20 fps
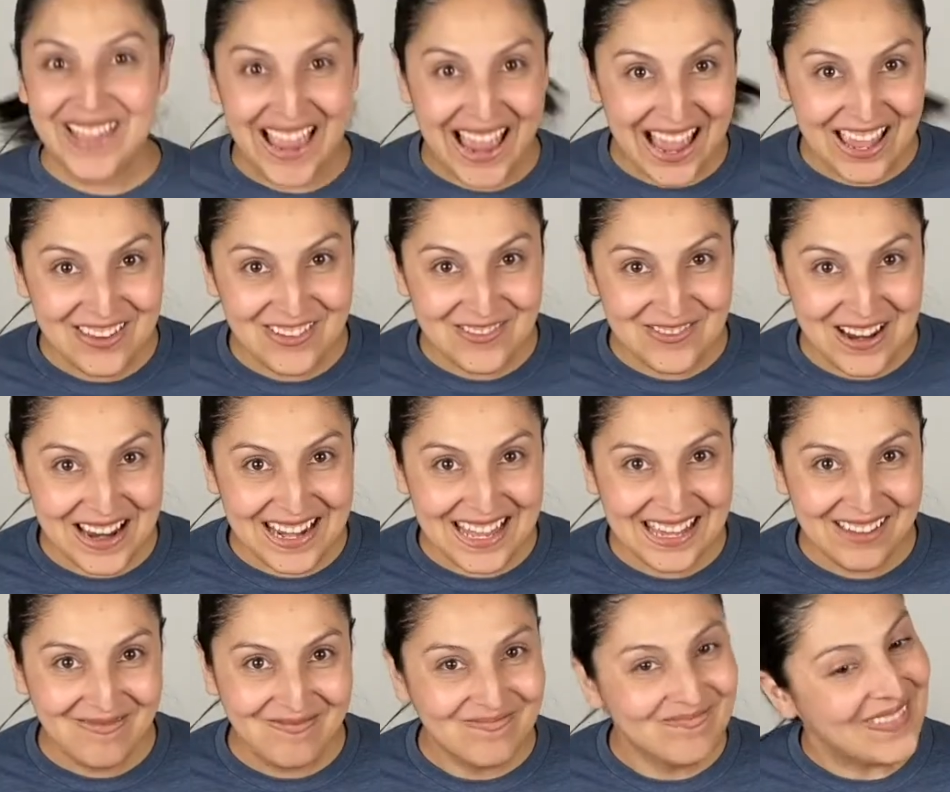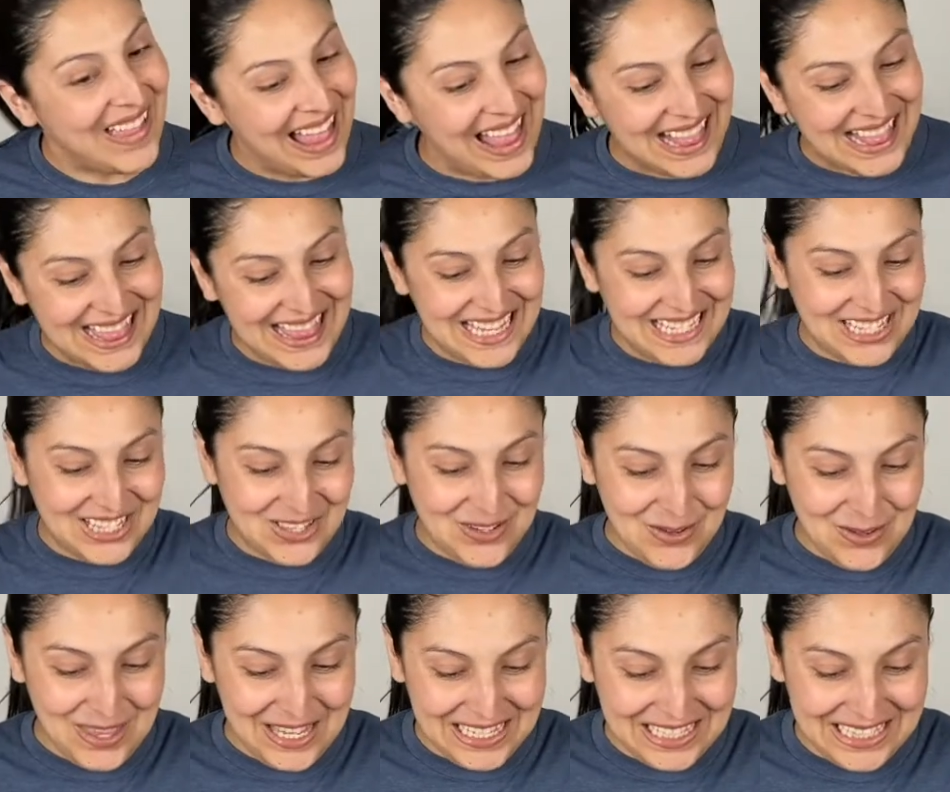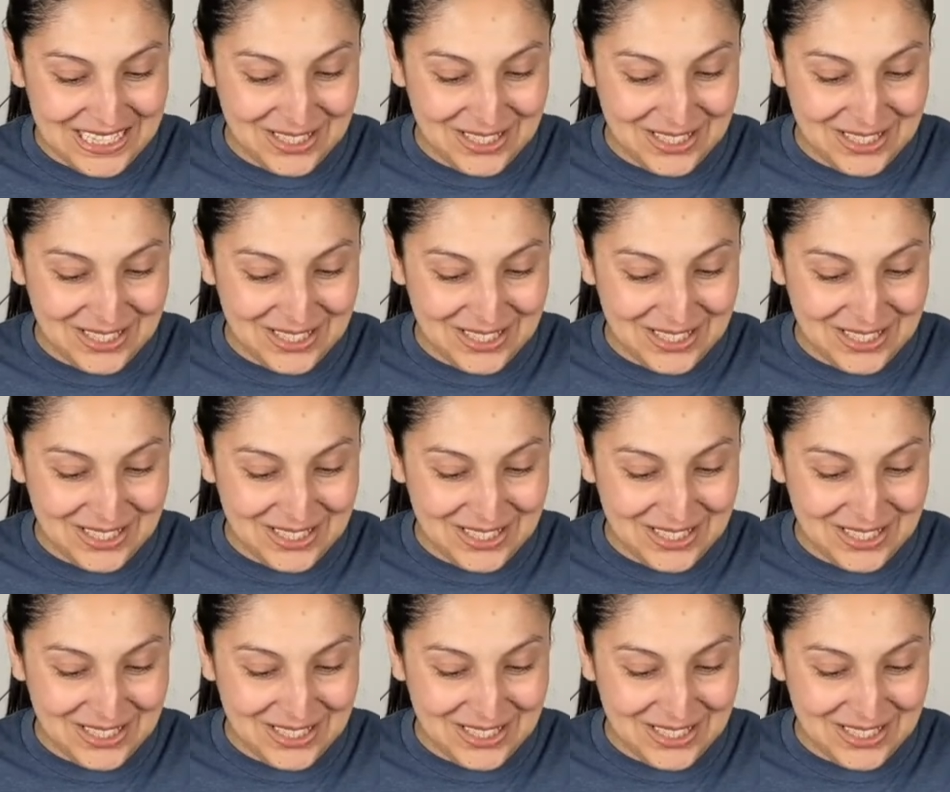Are you ready? Let's do this.